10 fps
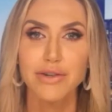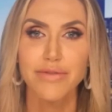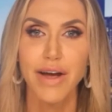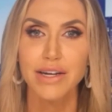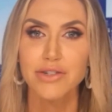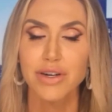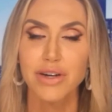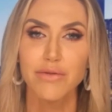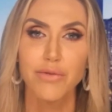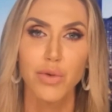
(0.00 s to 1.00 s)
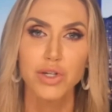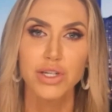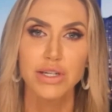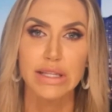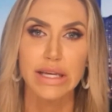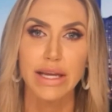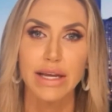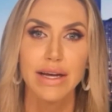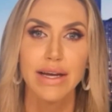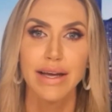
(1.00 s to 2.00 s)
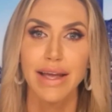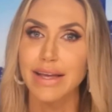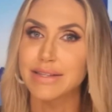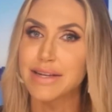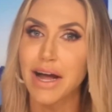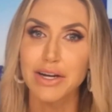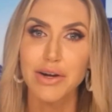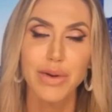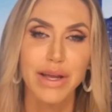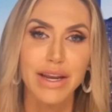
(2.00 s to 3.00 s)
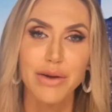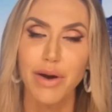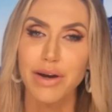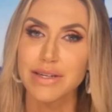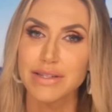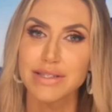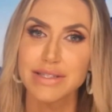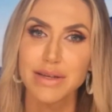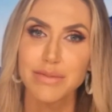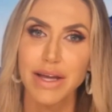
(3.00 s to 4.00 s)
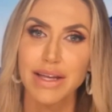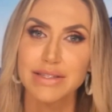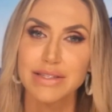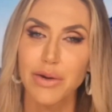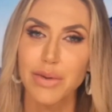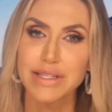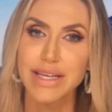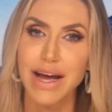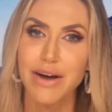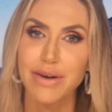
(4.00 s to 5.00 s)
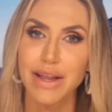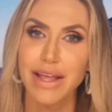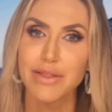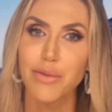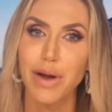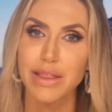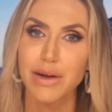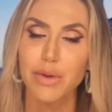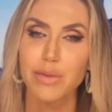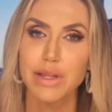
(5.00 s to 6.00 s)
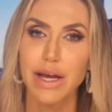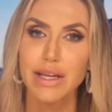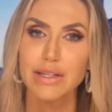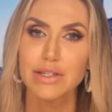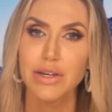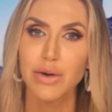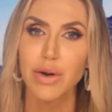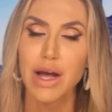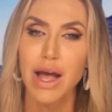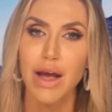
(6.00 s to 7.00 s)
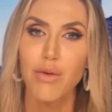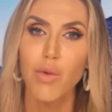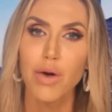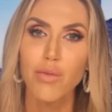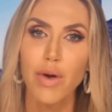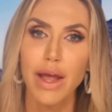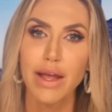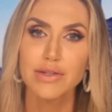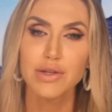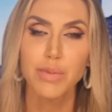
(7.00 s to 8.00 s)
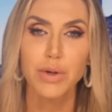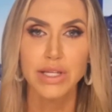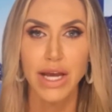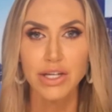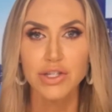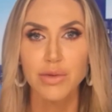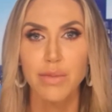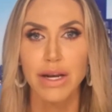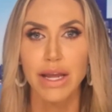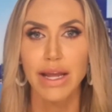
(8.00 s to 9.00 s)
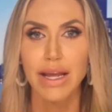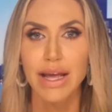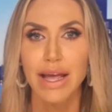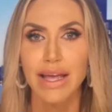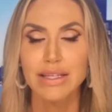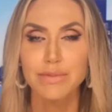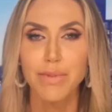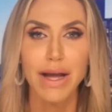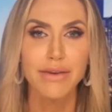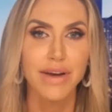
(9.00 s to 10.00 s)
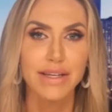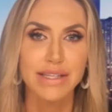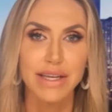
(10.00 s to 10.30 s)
factor. And unfortunately, it's not going anywhere. It doesn't seem like it's going down in the way that we would like it to. And one way to protect your money is by investing